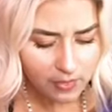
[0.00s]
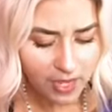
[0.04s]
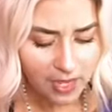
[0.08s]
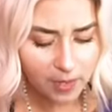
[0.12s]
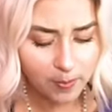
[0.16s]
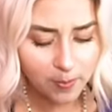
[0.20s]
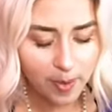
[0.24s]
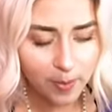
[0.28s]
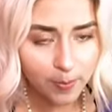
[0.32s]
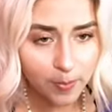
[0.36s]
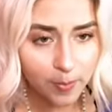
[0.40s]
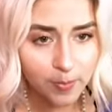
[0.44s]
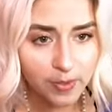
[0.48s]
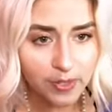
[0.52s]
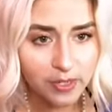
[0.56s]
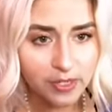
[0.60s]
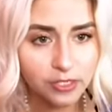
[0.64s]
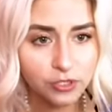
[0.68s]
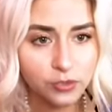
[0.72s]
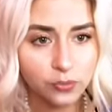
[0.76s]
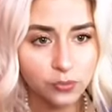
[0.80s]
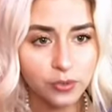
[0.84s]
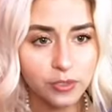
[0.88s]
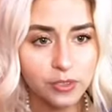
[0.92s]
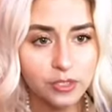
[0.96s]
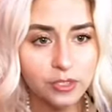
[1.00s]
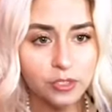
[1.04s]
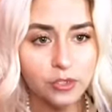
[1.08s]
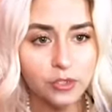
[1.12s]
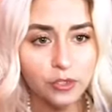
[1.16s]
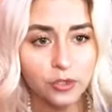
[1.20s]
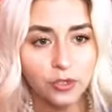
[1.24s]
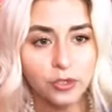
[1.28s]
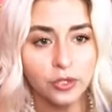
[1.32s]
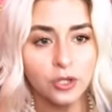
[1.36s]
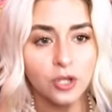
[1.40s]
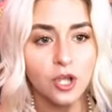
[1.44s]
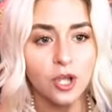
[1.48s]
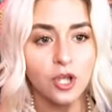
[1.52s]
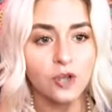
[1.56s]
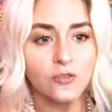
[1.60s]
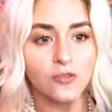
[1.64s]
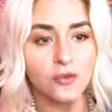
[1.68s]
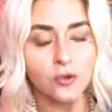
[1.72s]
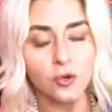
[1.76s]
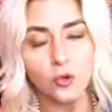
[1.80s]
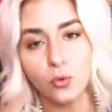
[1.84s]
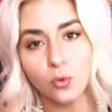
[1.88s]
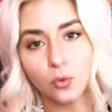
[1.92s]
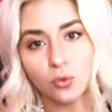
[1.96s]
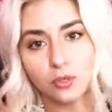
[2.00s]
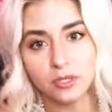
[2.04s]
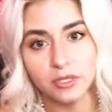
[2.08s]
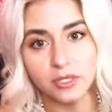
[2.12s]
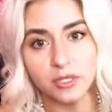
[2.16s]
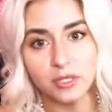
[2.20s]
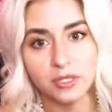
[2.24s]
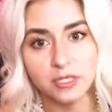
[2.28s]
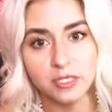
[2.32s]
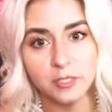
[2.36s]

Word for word: And peppermint is really good for cooling,